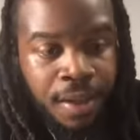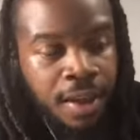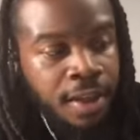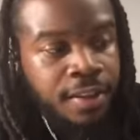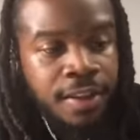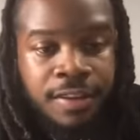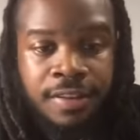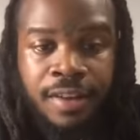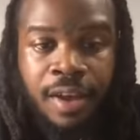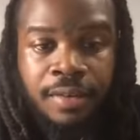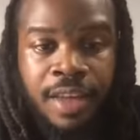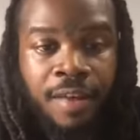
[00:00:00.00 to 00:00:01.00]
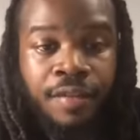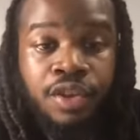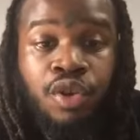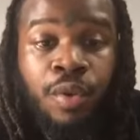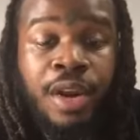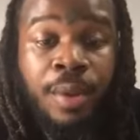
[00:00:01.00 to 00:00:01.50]
Each of these cells have a
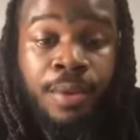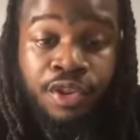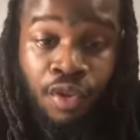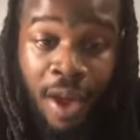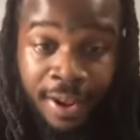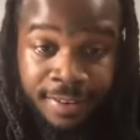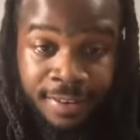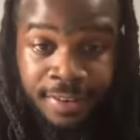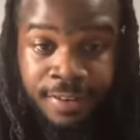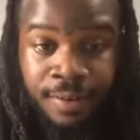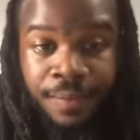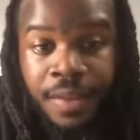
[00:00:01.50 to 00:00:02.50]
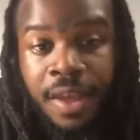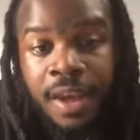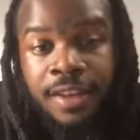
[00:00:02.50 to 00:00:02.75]
urinary tract system.